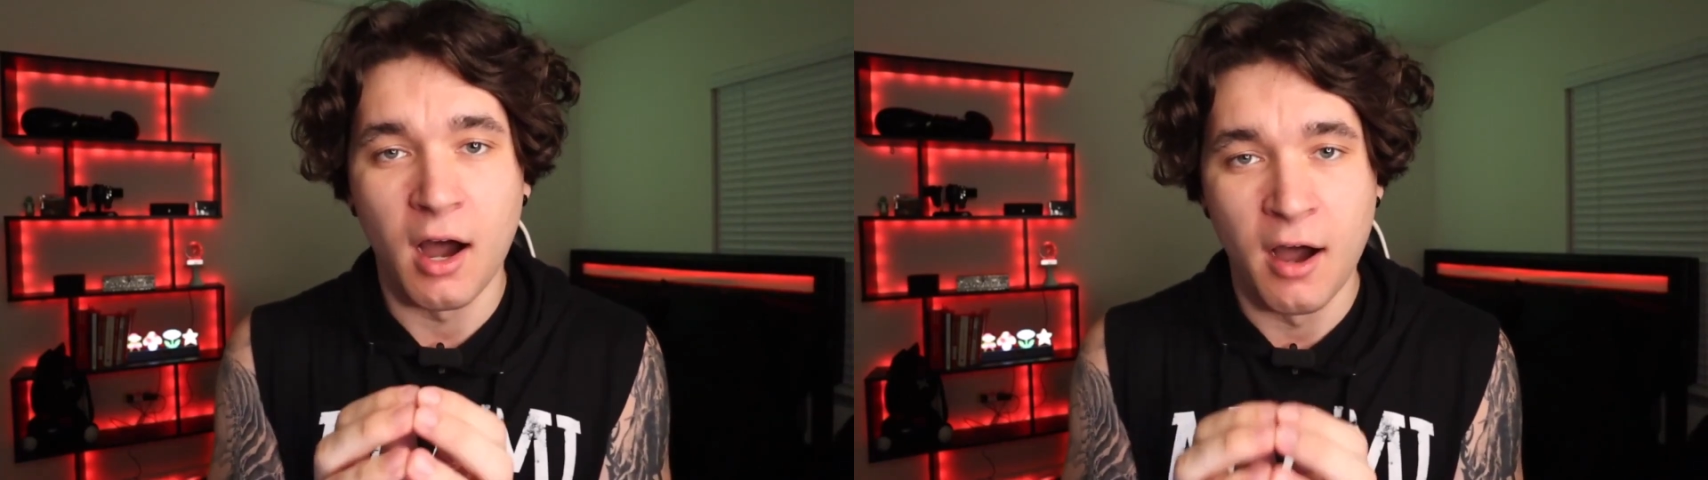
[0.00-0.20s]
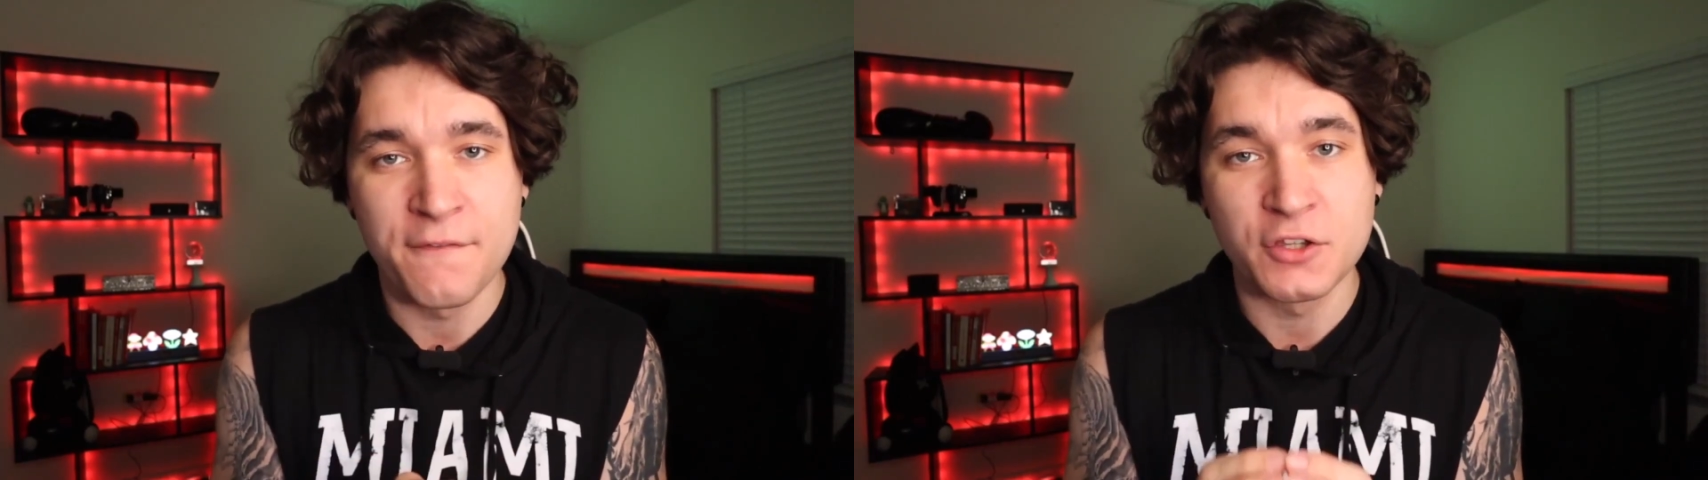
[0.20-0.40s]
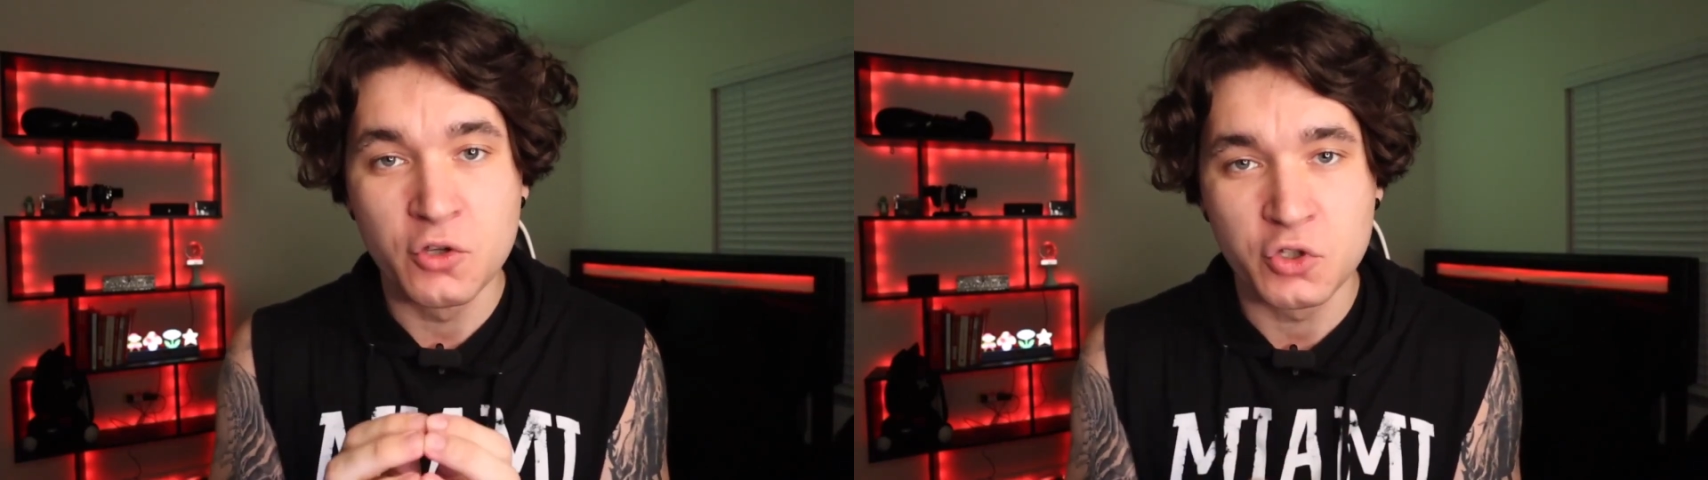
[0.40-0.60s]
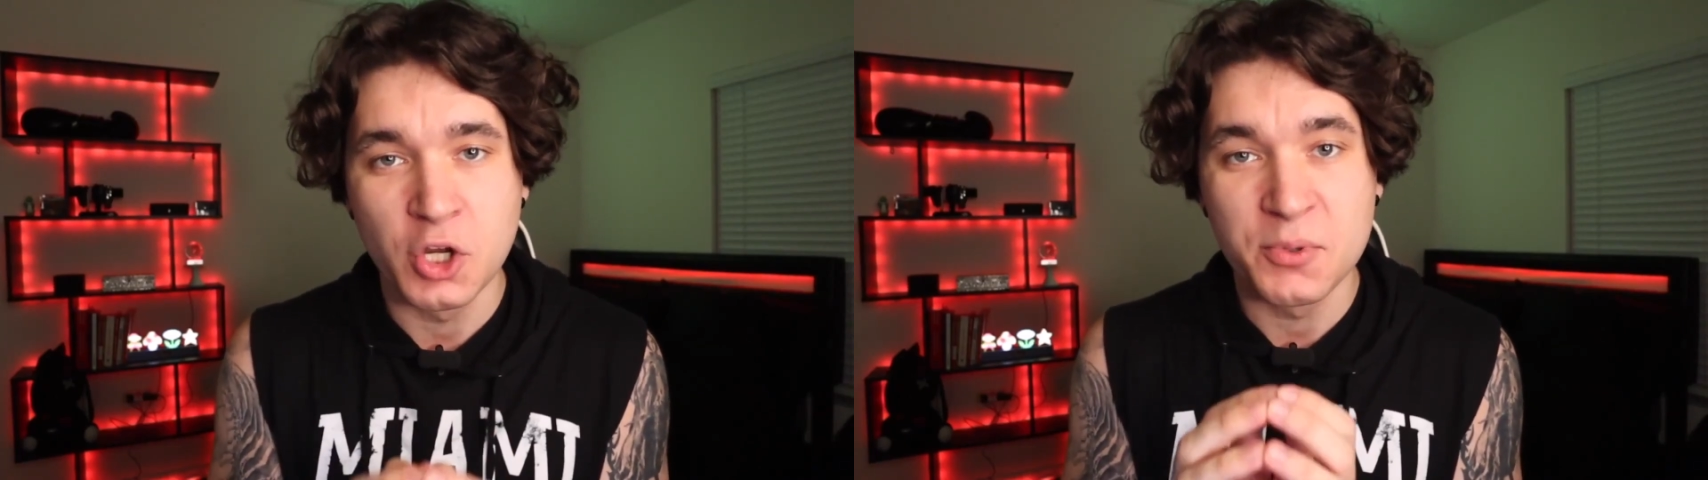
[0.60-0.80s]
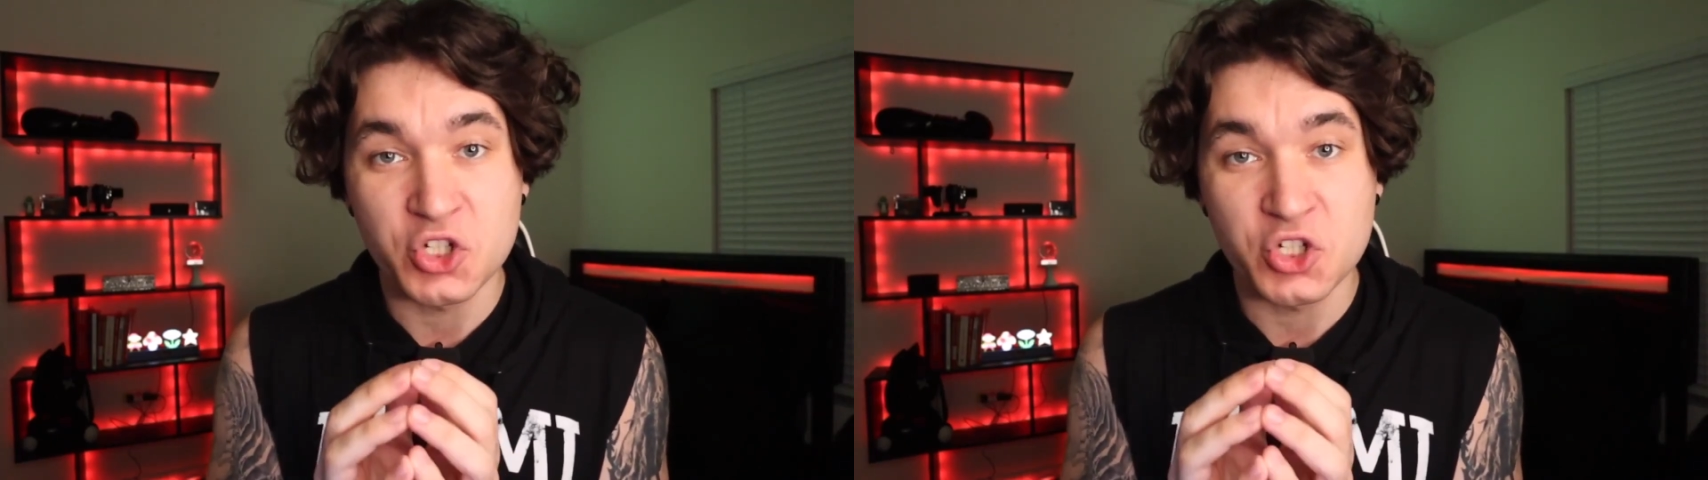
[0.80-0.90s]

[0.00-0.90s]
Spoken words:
of YouTube